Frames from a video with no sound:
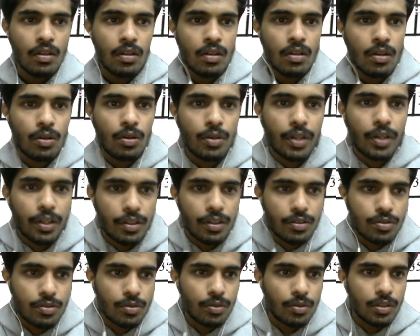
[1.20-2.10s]
Okay,
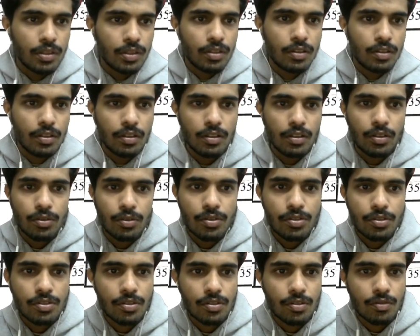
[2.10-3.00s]
so in the third
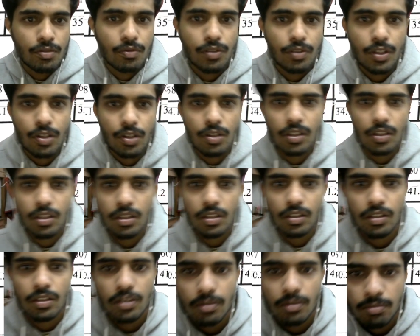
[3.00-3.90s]
question, we got
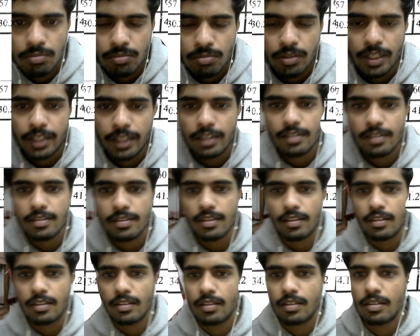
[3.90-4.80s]
a data
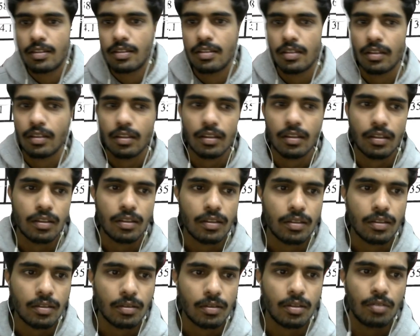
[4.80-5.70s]
set
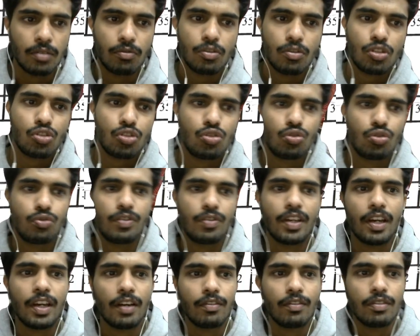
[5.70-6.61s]
in which
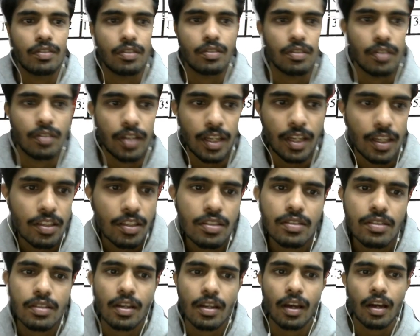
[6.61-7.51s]
we have a
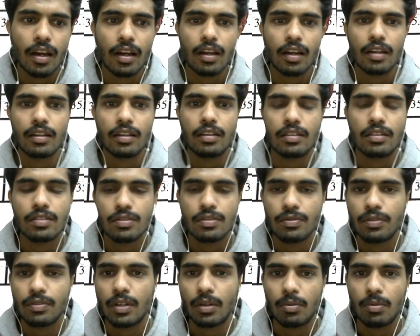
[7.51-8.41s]
range and its
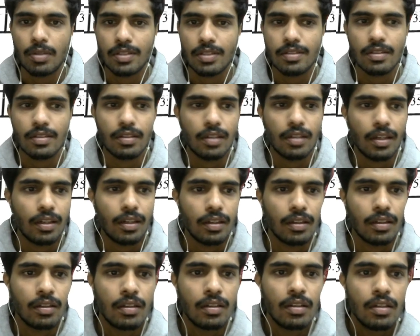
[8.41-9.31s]
frequency,
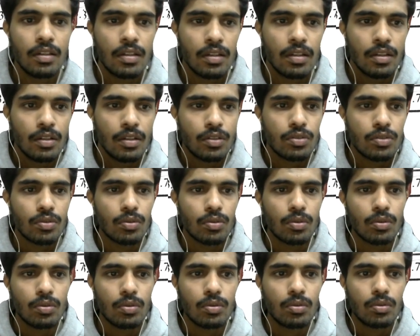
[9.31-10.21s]
right?
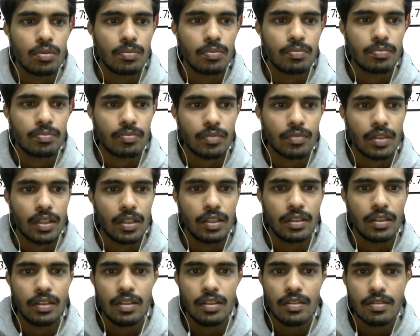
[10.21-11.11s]
So
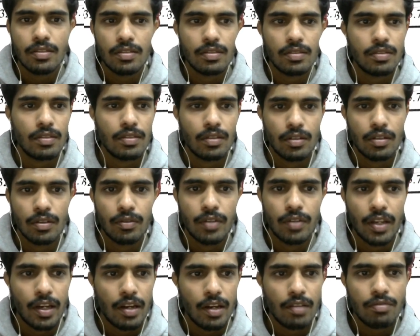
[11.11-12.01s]
in this,
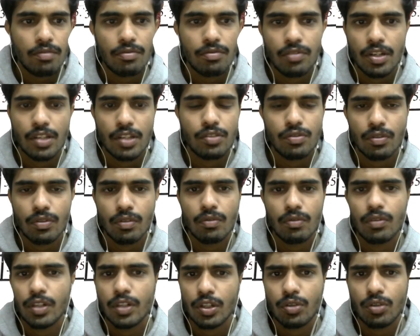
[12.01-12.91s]
we have range
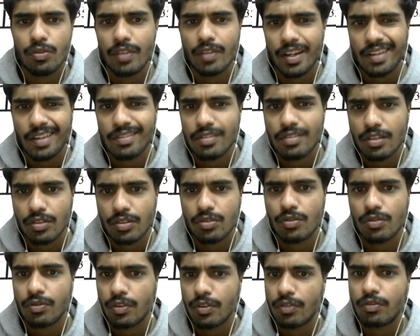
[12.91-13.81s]
from 1 to 5, 6
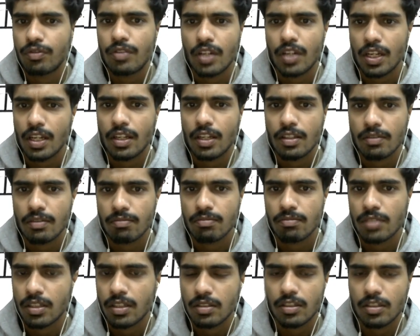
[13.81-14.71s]
to
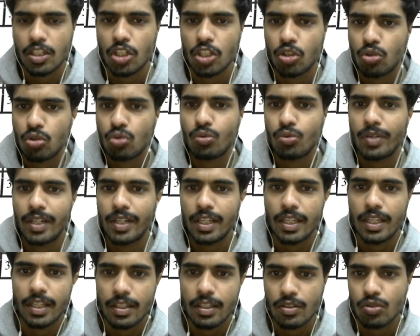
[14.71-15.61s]
15, 16 to
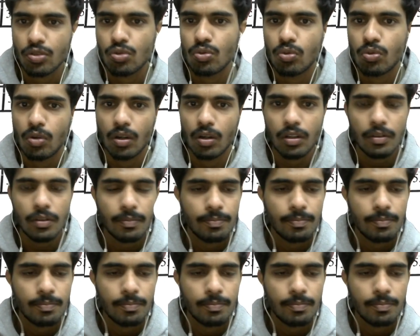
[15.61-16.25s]
20, and so on.